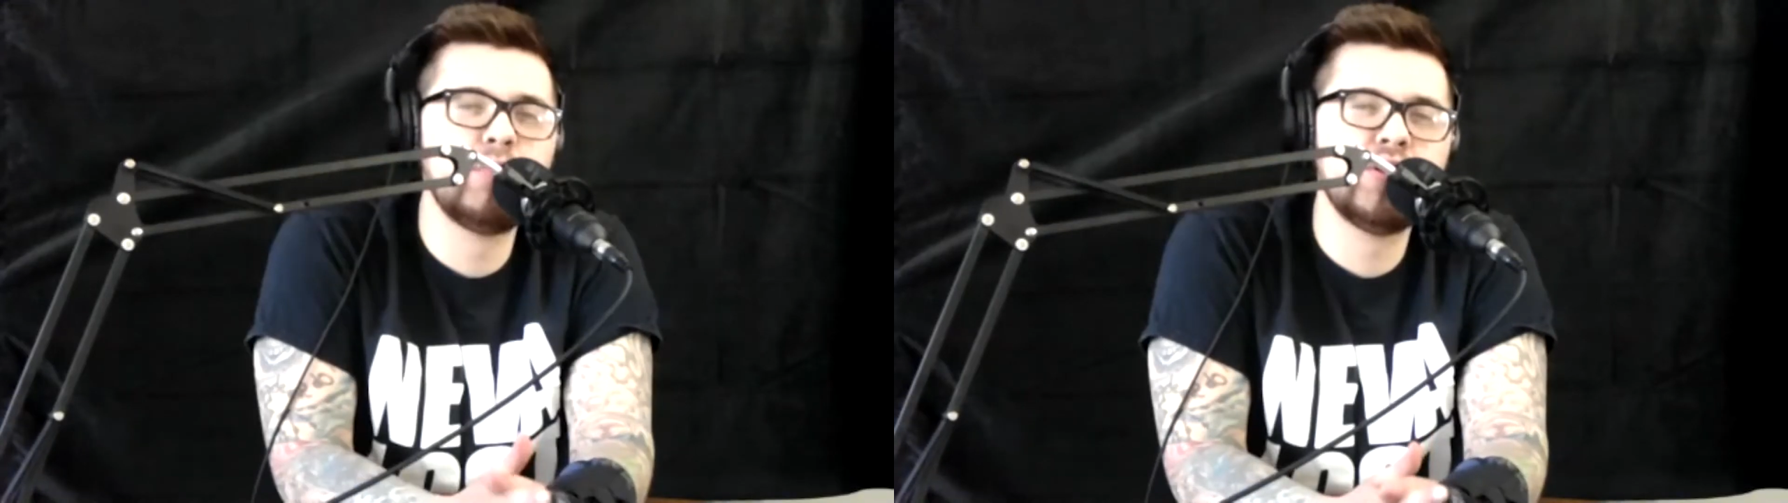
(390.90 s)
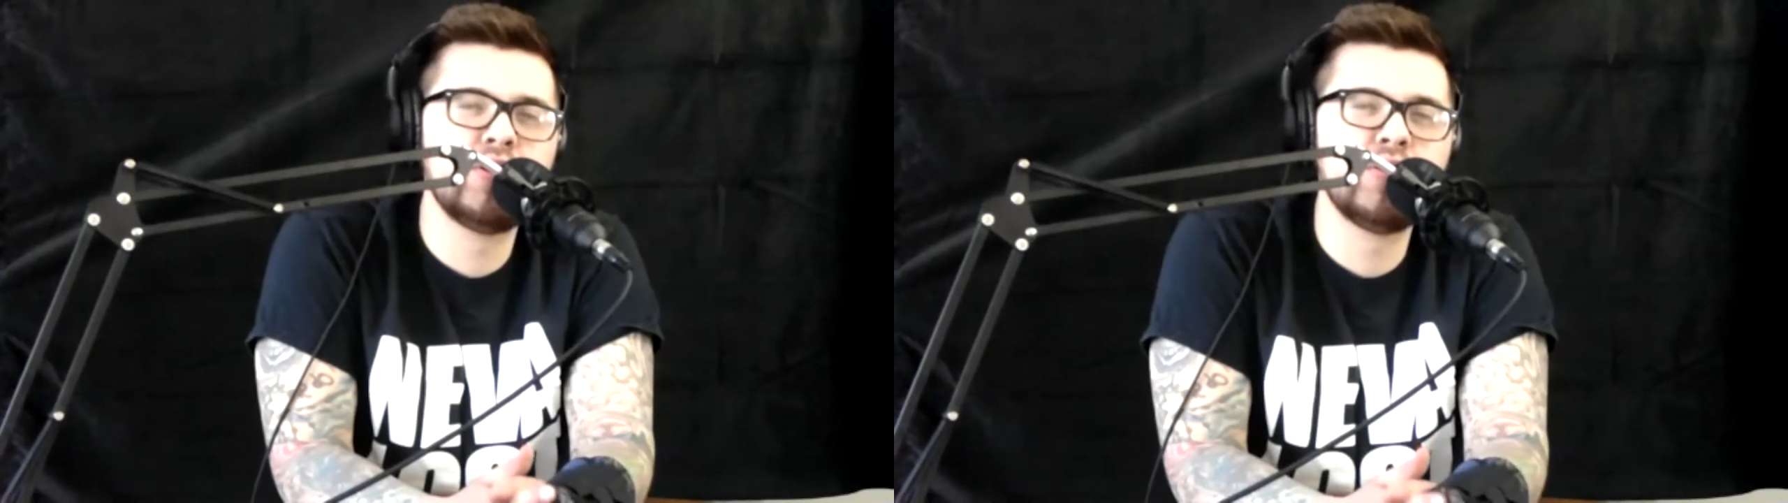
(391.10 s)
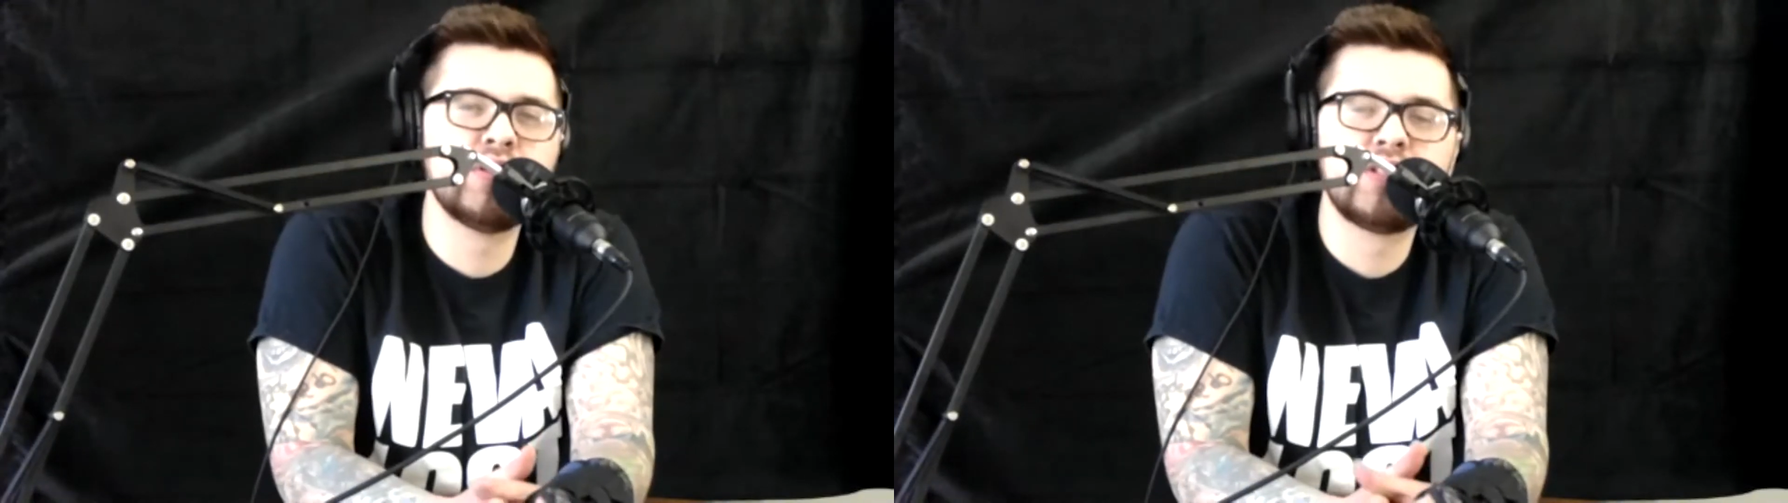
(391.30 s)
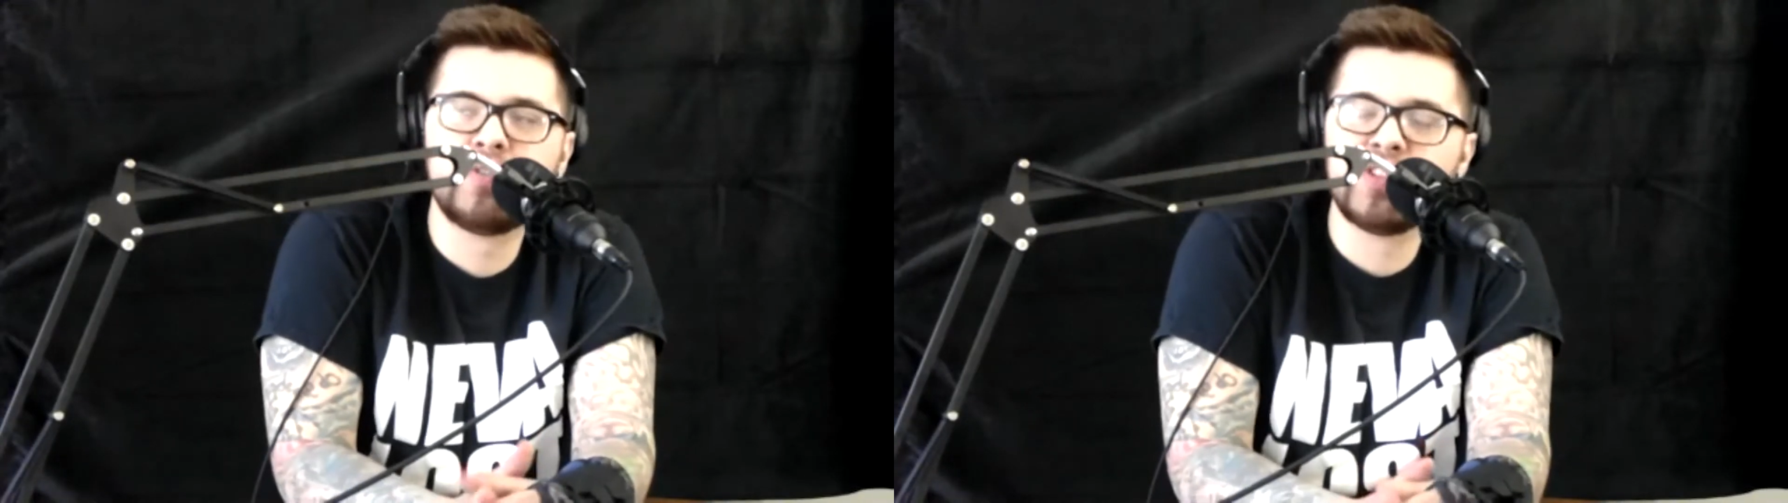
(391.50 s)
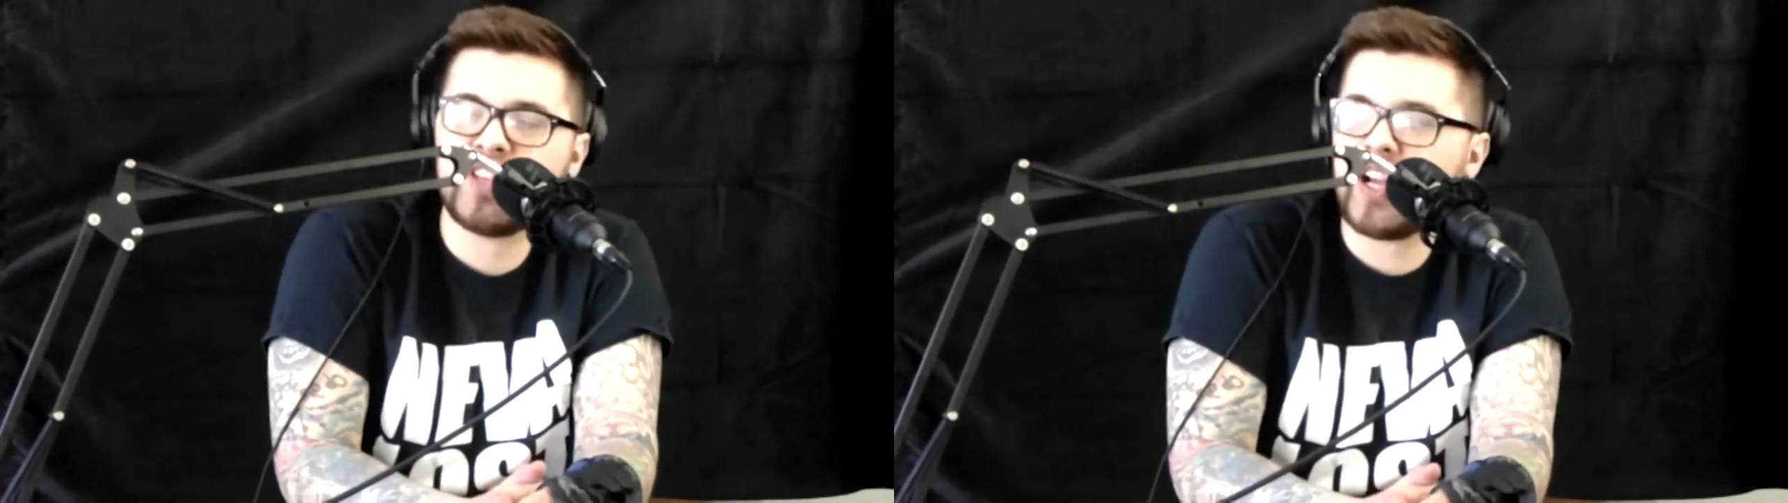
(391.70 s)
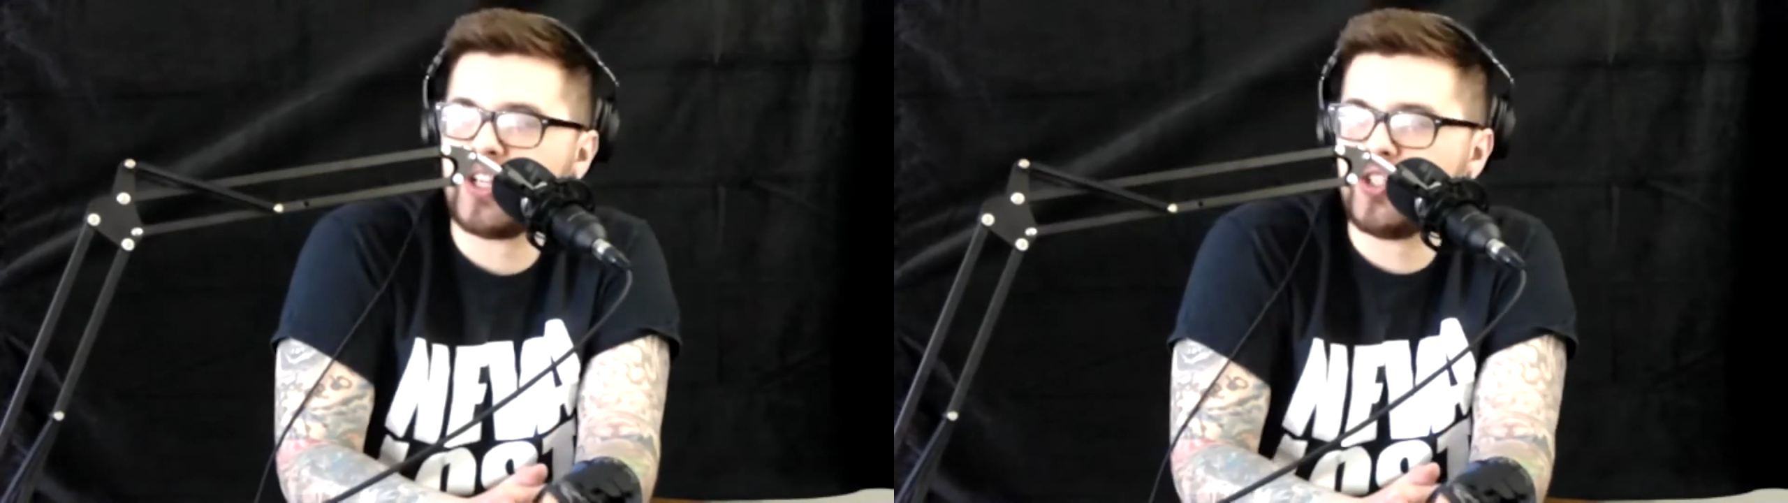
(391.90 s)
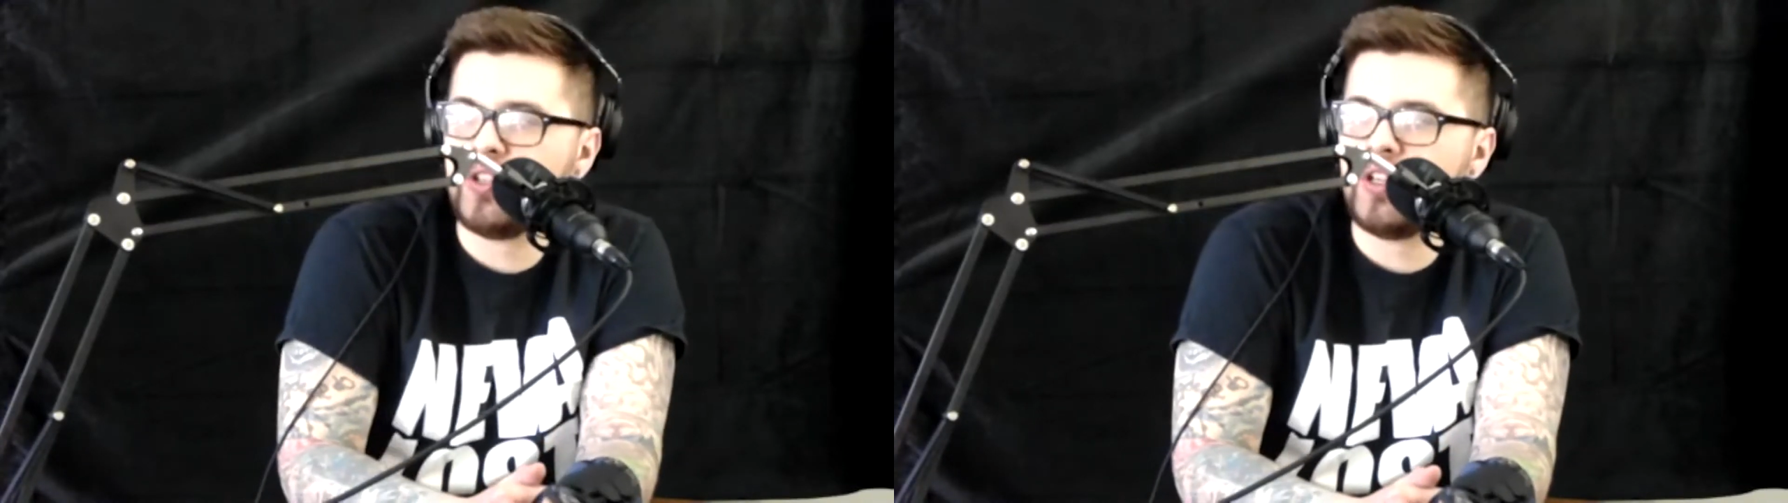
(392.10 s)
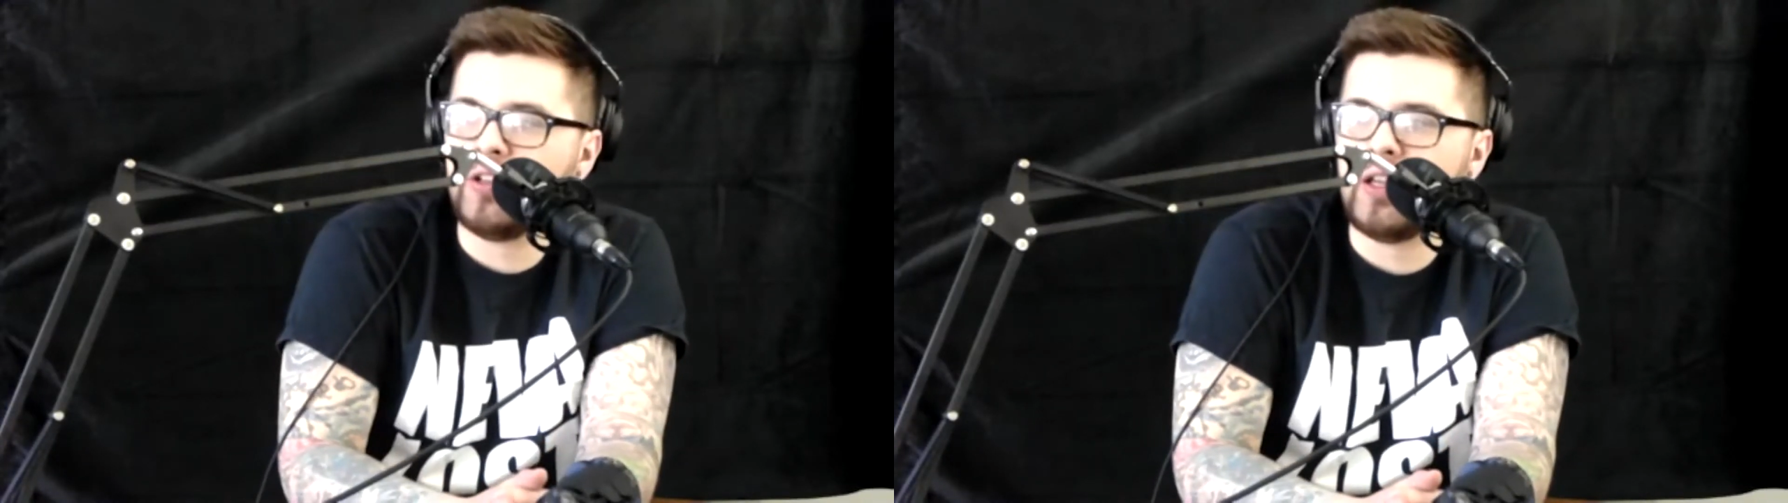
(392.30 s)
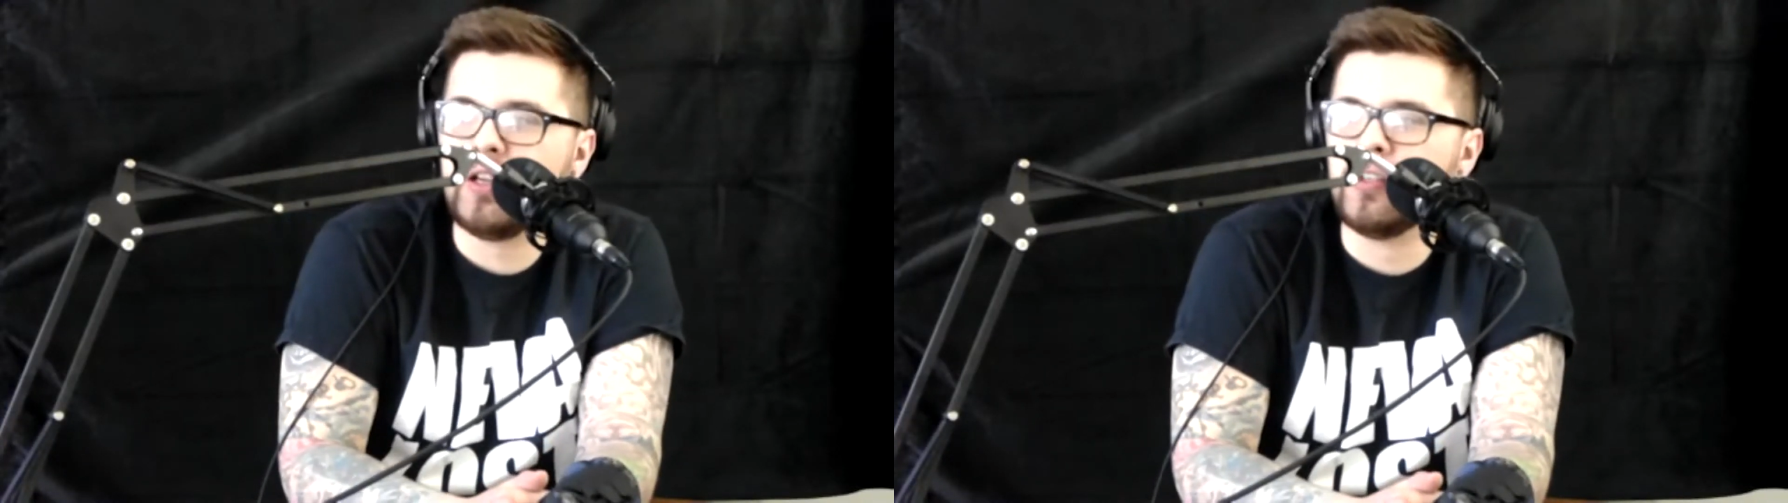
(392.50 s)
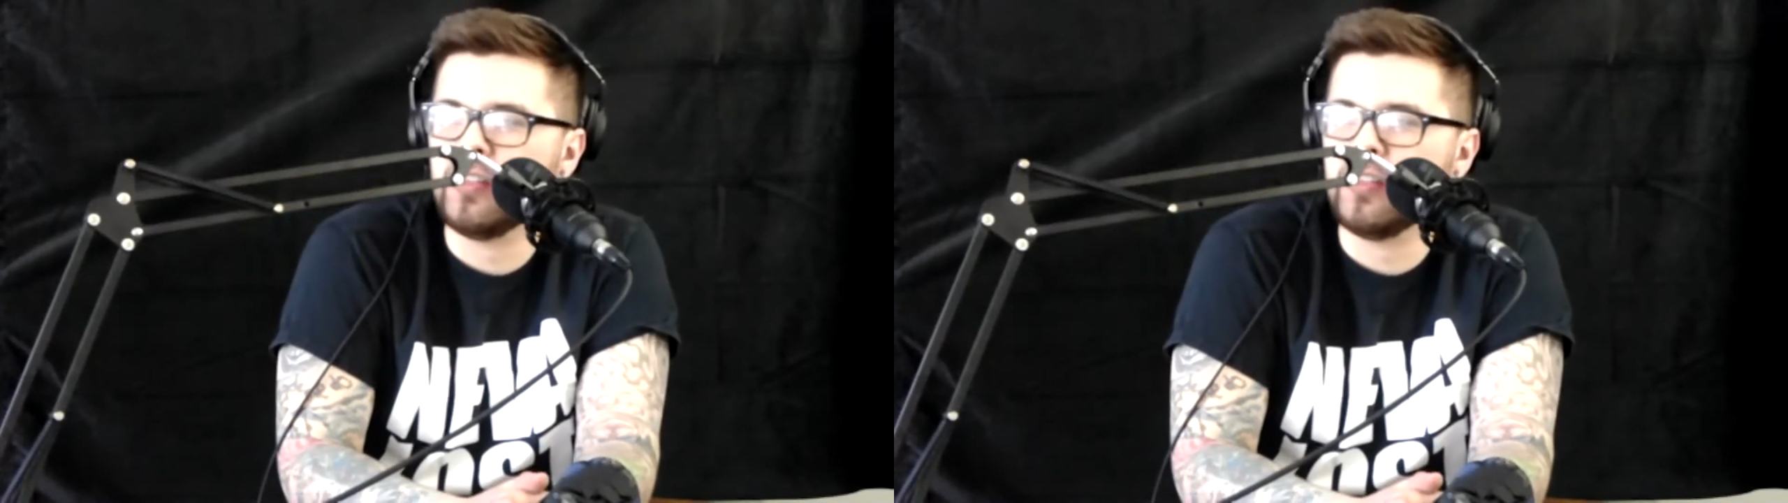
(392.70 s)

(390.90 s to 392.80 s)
you're doing stuff that's actually illegal,